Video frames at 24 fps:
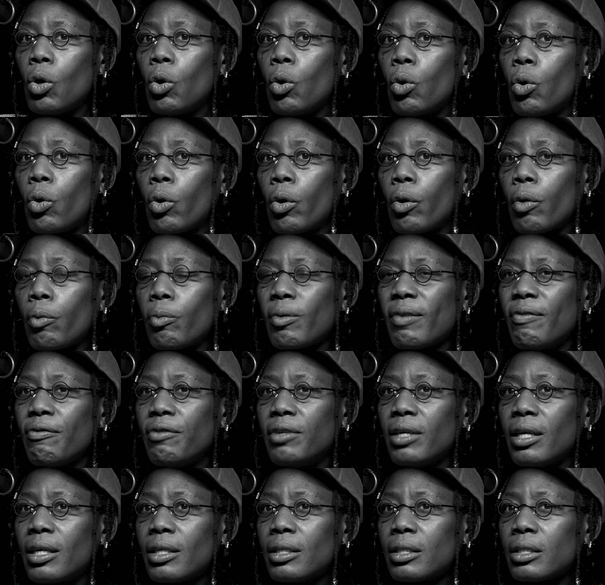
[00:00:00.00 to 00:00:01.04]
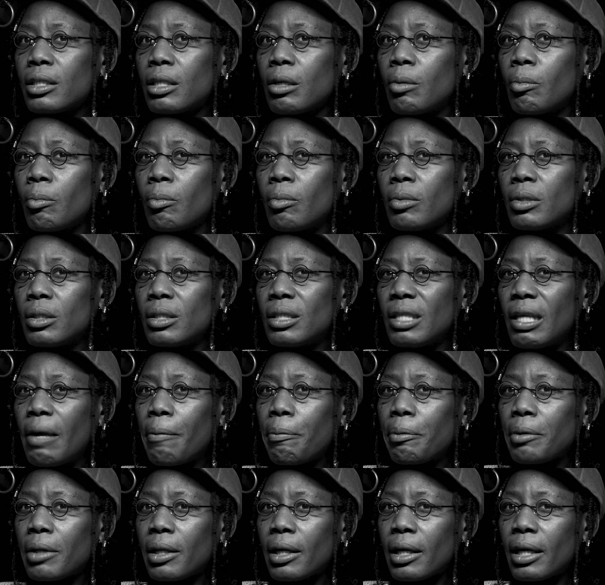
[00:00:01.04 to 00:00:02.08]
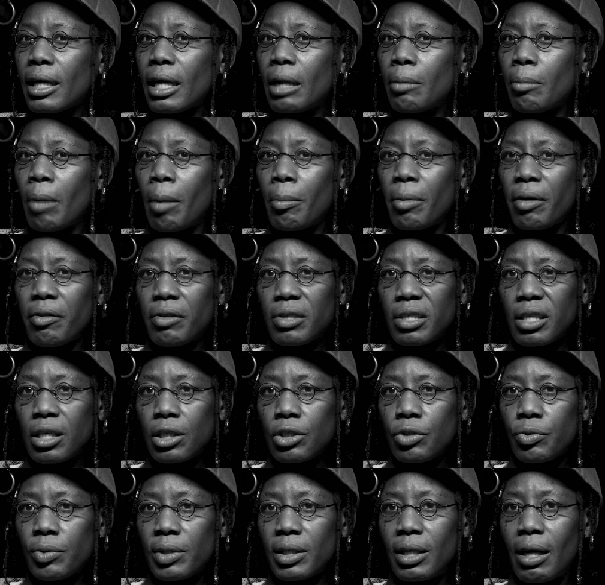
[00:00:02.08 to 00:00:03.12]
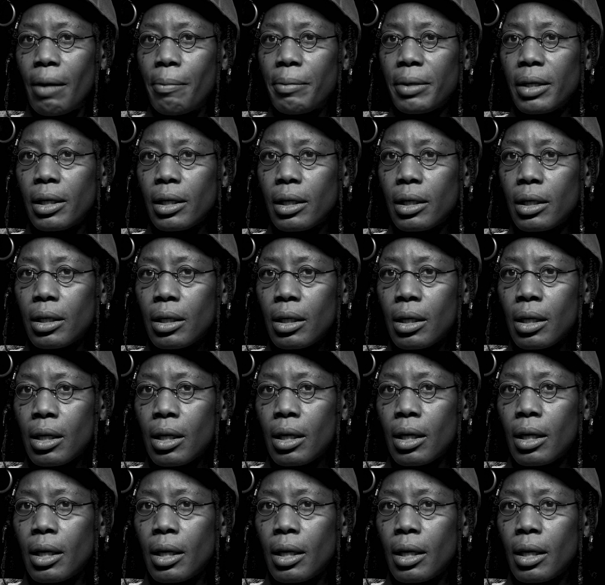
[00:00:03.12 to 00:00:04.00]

or we've done some sampling in my mother's country, Dominica,